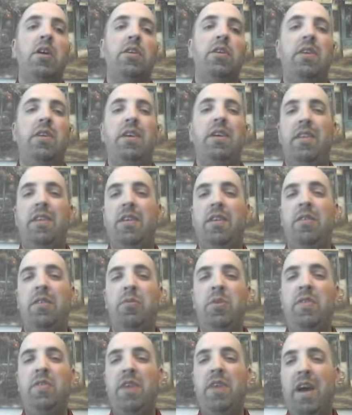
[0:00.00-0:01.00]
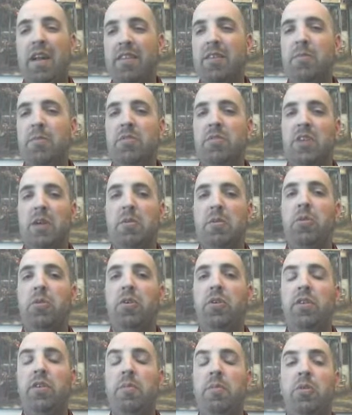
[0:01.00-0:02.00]
So like I said, we've had some
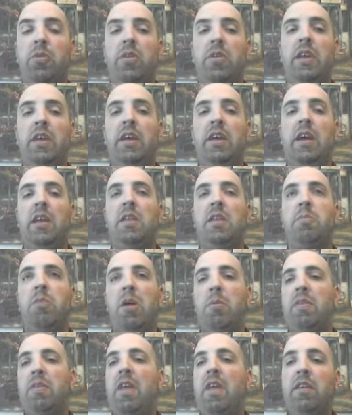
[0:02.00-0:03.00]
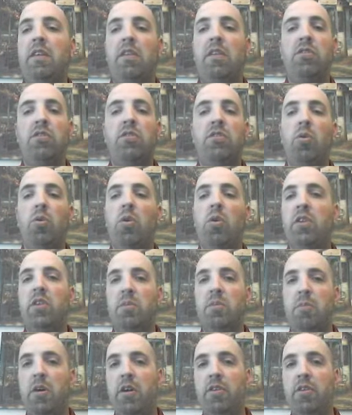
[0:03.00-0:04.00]
cyberbullying, and the problem with that is it's so hard
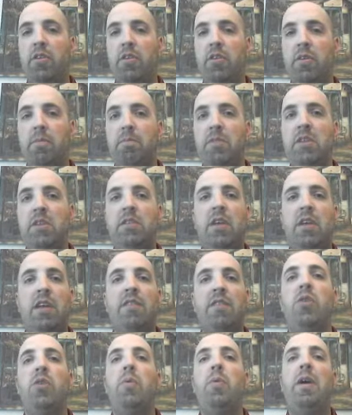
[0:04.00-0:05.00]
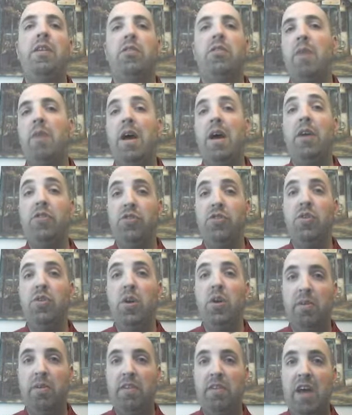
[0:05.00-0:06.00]
to monitor. These kids know ways around you
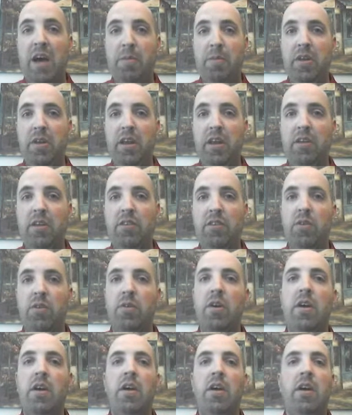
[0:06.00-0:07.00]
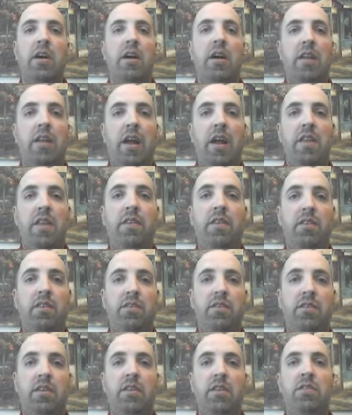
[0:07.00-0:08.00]
knowing what's happening, and so a lot of
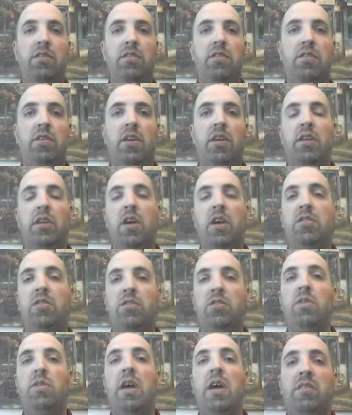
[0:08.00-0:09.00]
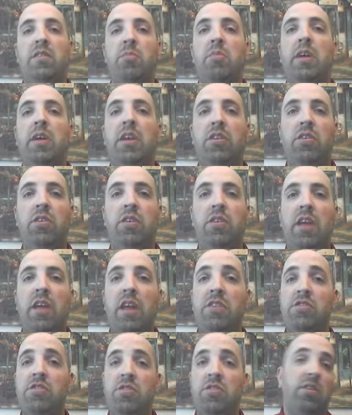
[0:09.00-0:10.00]
this is a student has to bring it to your
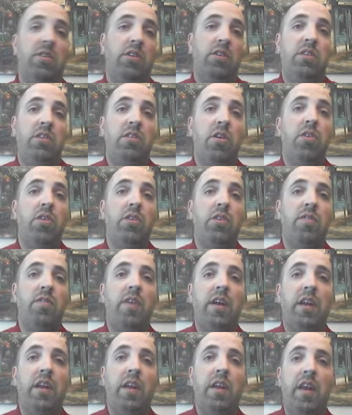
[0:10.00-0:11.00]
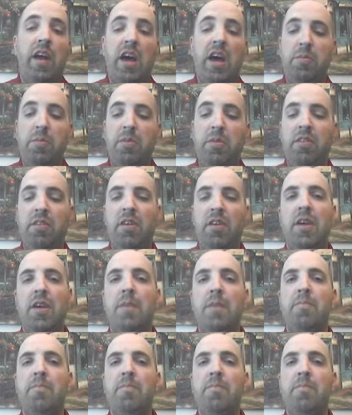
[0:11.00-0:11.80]
attention, or else it's hard to find out it happens.